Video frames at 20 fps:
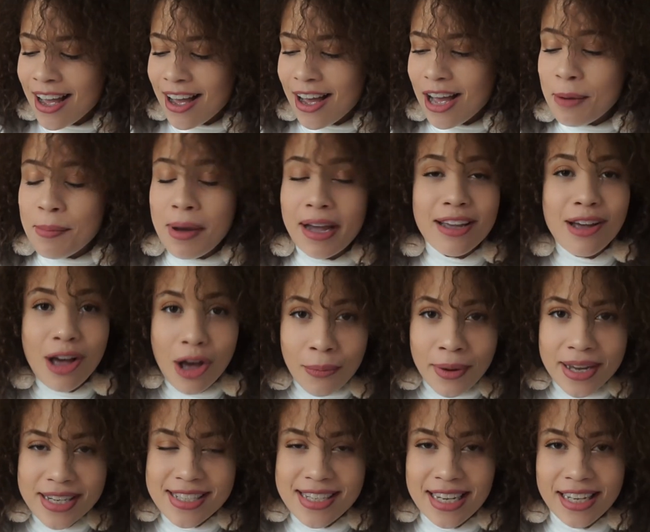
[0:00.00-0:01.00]
I can't
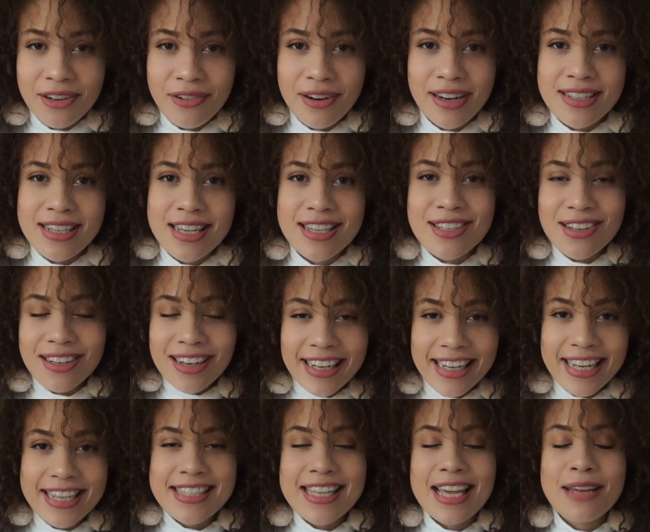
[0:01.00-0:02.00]
wait to decorate it. So
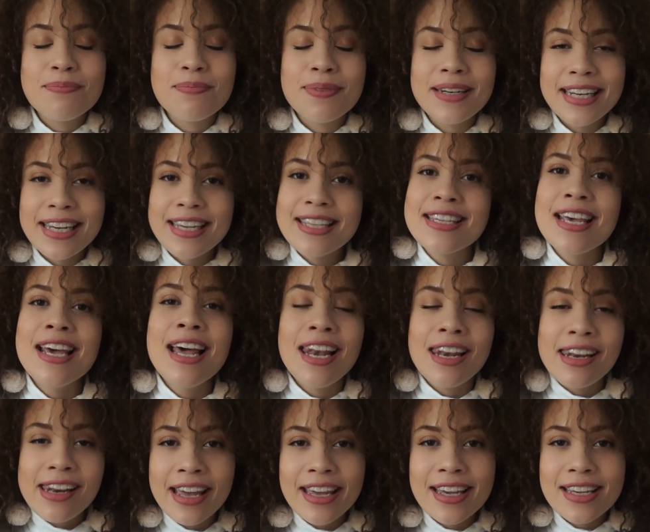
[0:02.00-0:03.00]
like I said, please
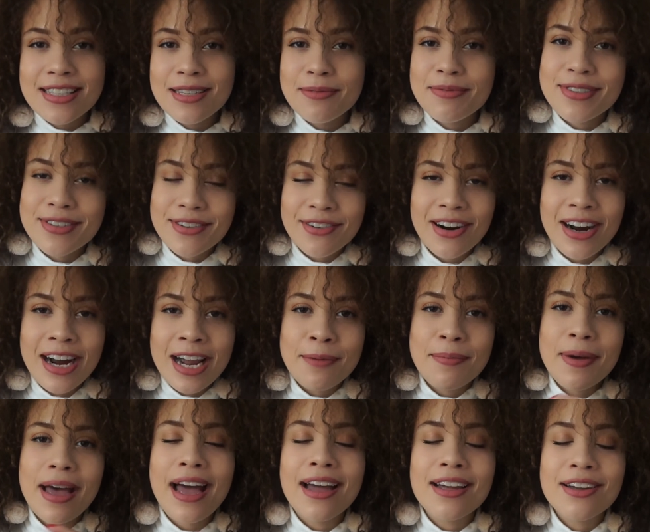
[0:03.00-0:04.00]
like,
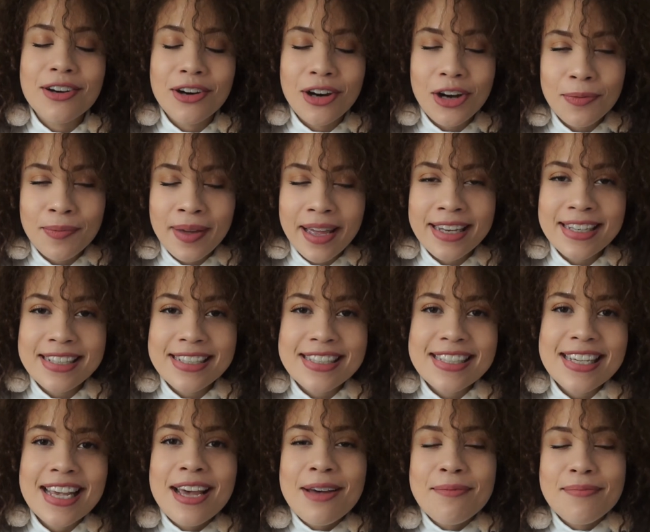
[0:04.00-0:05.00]
subscribe and
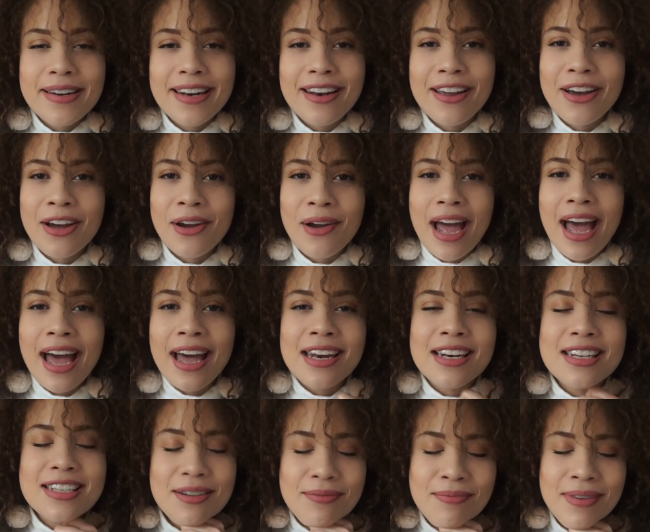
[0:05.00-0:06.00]
comment below
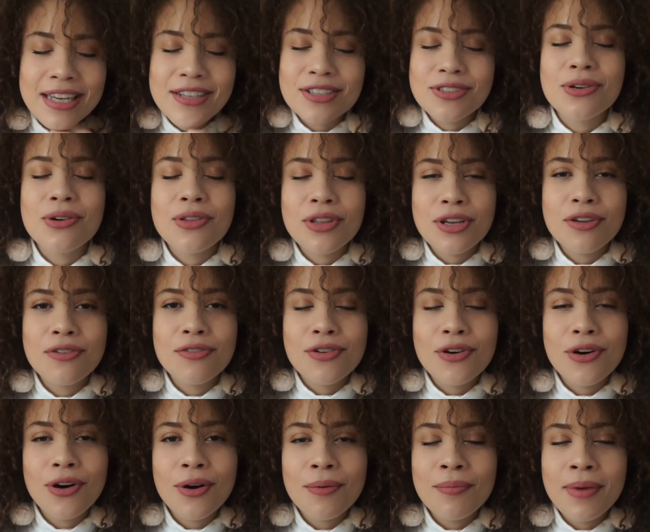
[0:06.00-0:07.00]
and make sure that you've
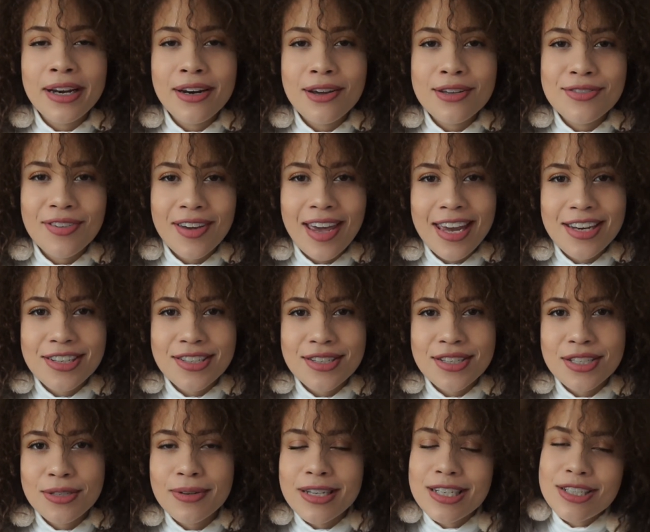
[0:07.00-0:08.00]
got my
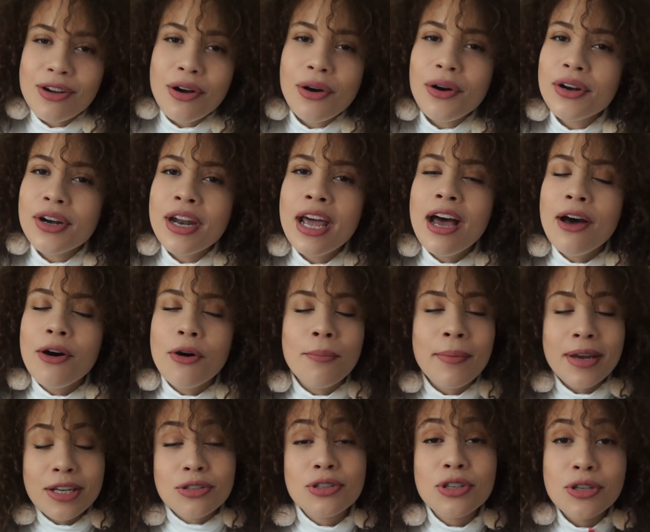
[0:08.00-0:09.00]
notifications switched on, or
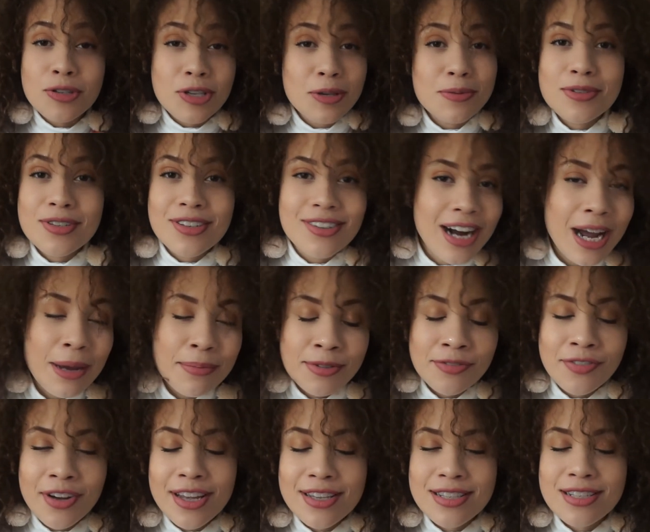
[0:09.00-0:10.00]
make sure you're subscribed
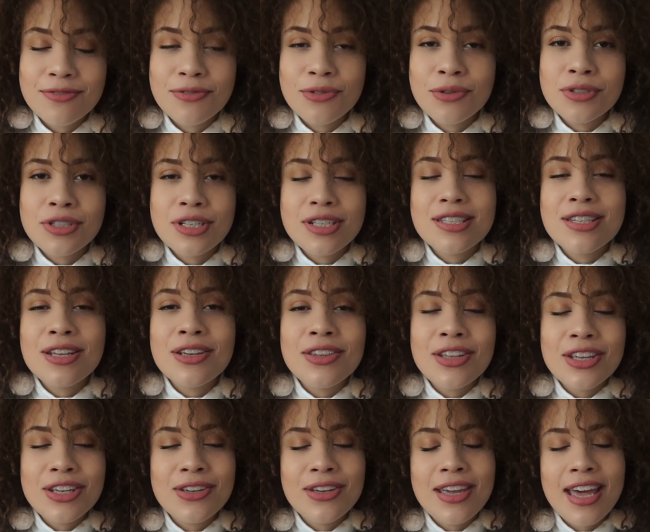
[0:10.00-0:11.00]
first of all, just so
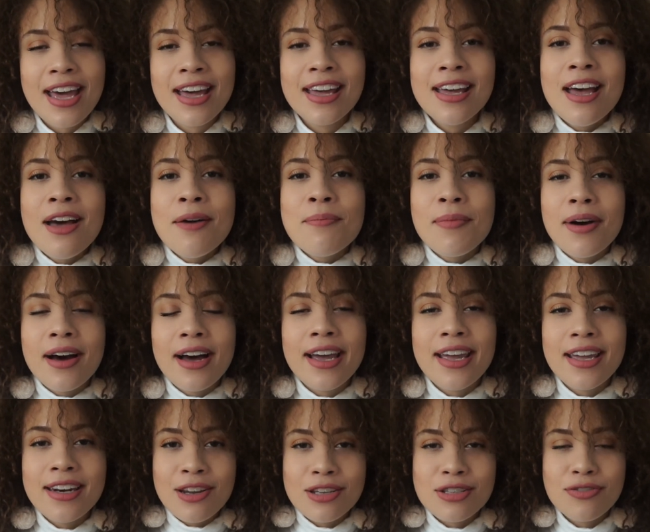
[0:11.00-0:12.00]
that you get
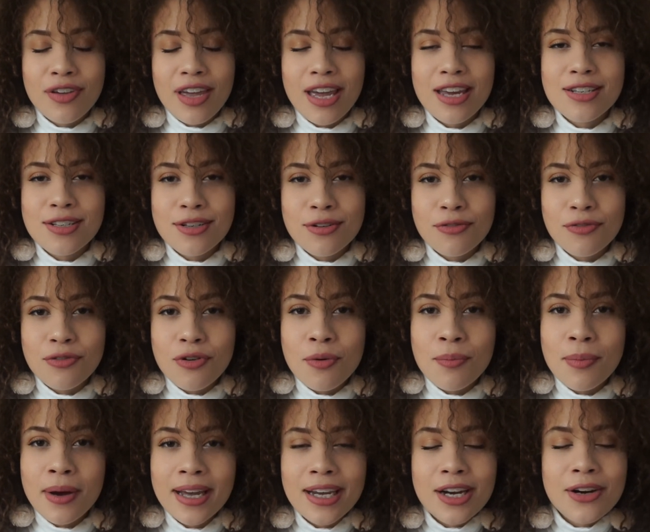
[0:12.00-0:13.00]
my notification for
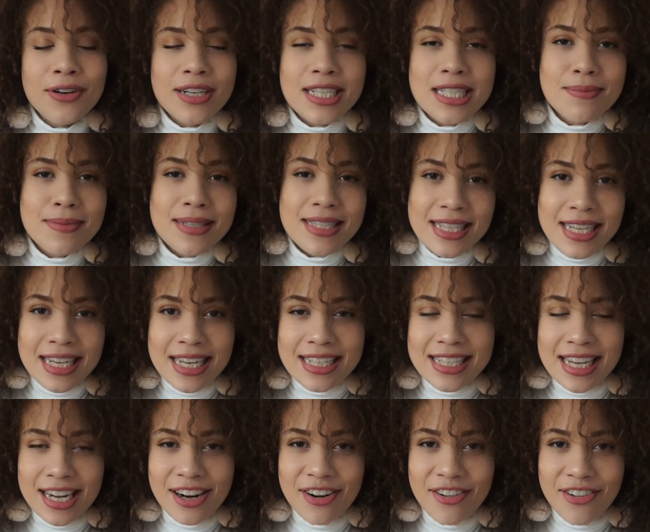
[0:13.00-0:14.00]
my Christmassy
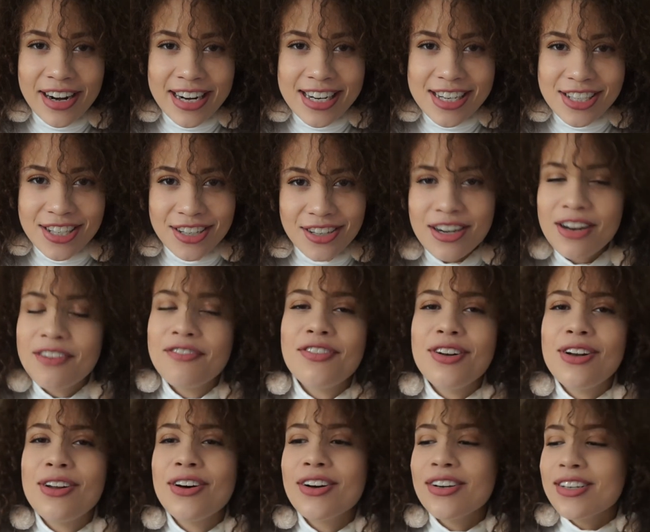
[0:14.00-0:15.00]
decoration
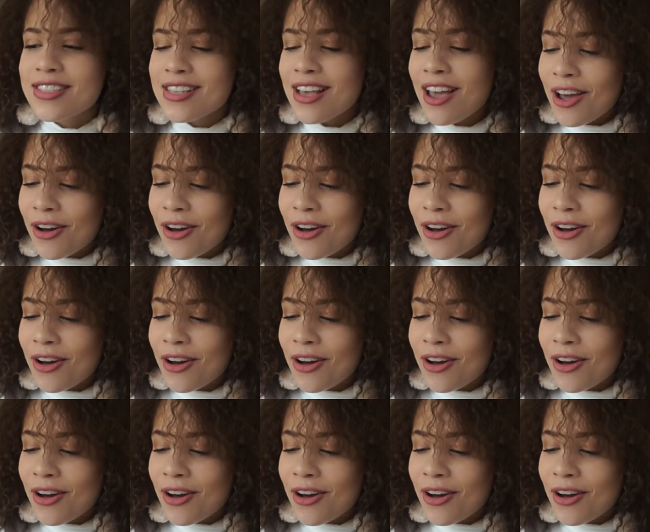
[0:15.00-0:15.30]
vlogs,